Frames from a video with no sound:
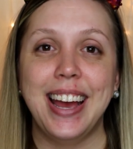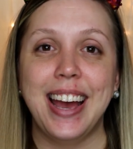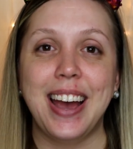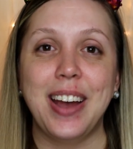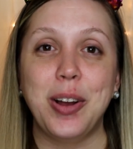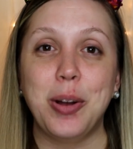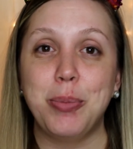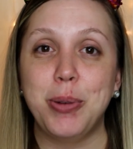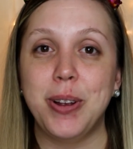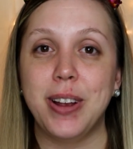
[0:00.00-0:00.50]
I
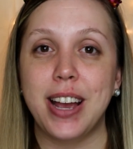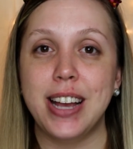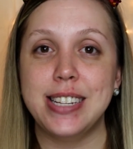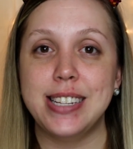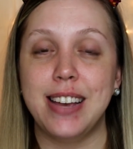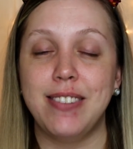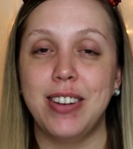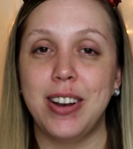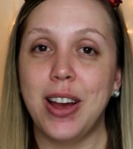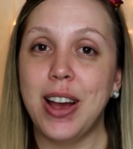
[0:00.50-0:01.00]
hope you
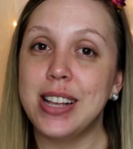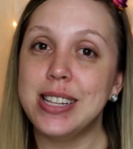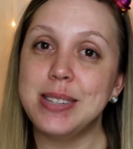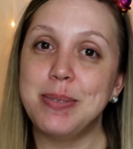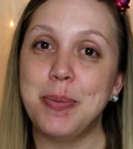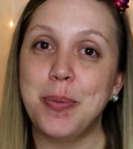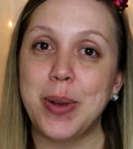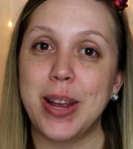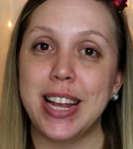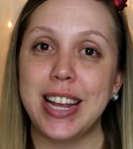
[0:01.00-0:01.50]
guys have an
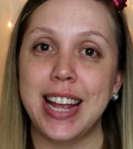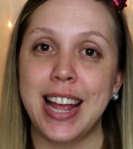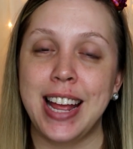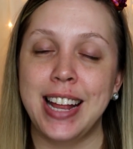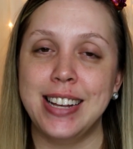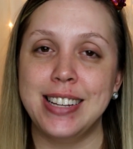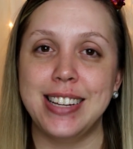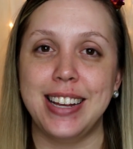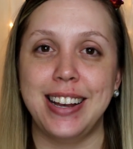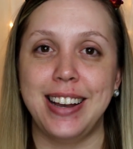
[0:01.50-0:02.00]
awesome weekend,